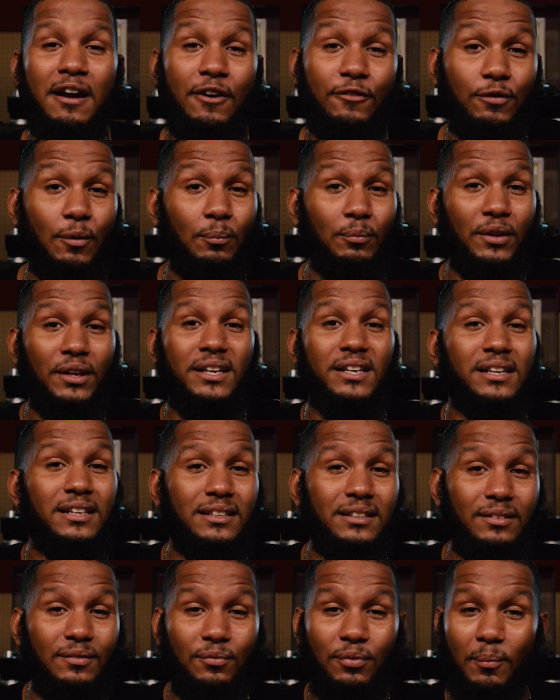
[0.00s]
from
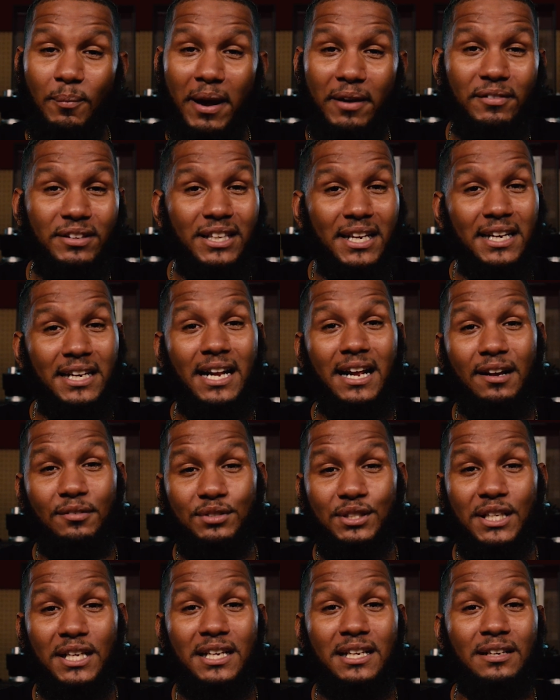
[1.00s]
the from everything that i've
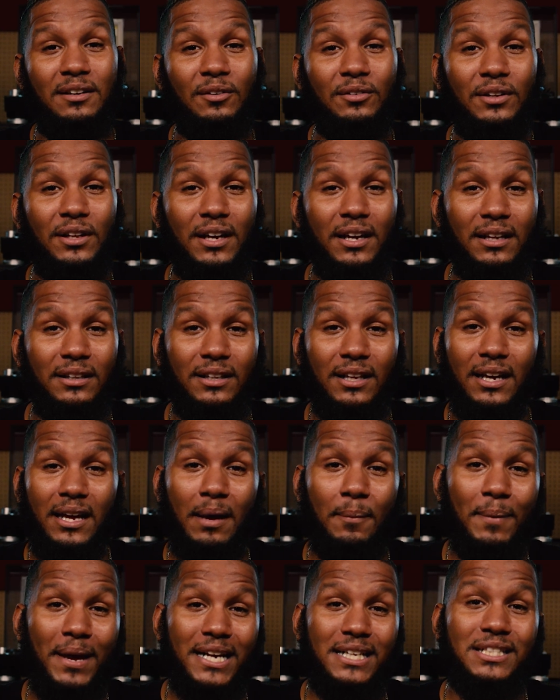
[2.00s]
seen on the the
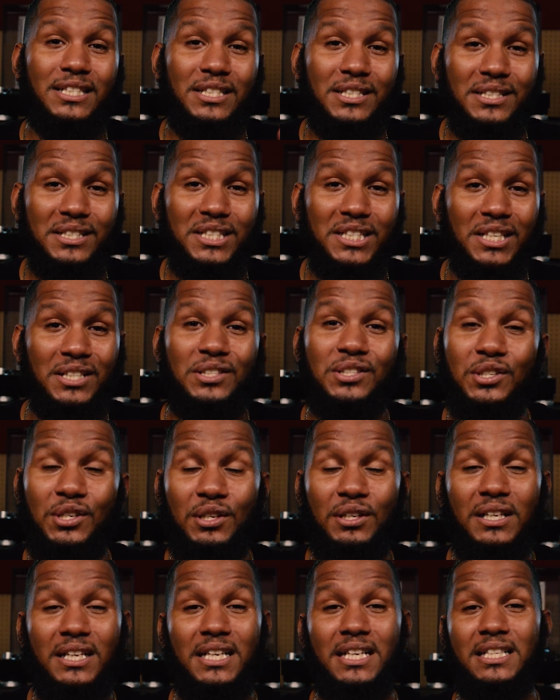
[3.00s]
mx
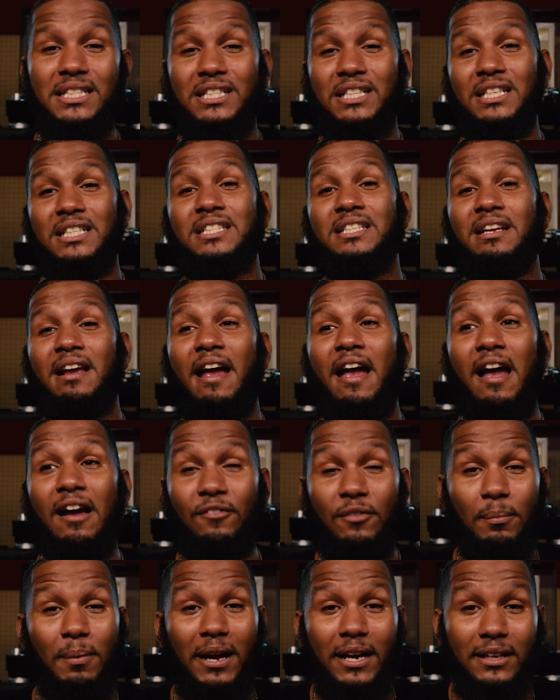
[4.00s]
sensor is just
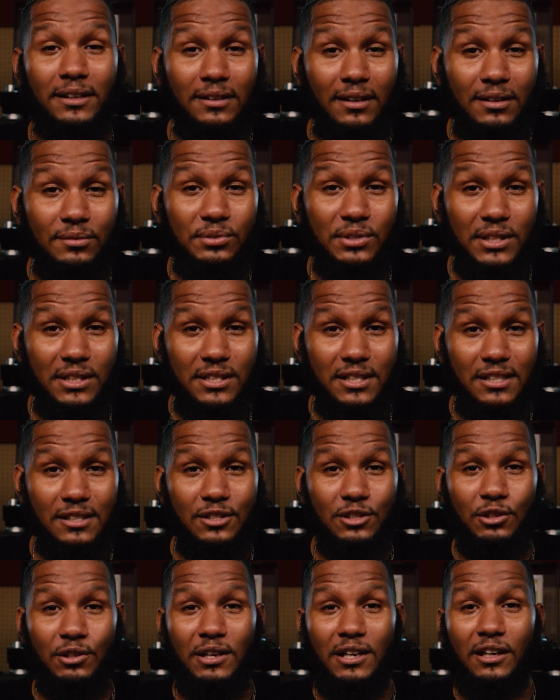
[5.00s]
everybody loves this
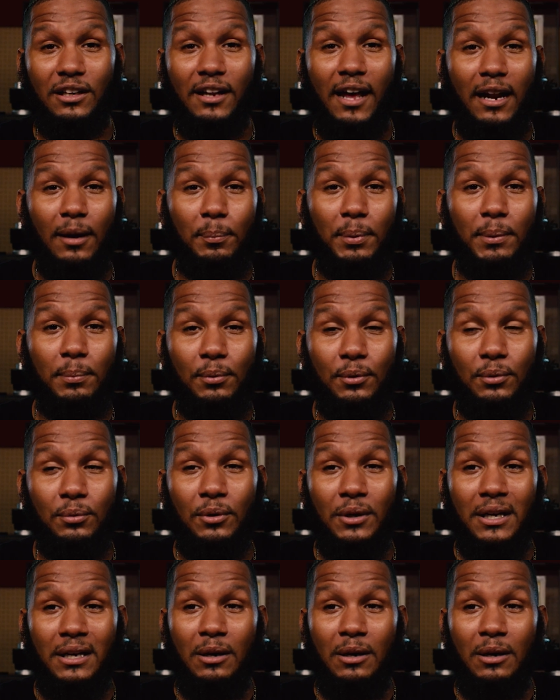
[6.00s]
sensor and a lot of people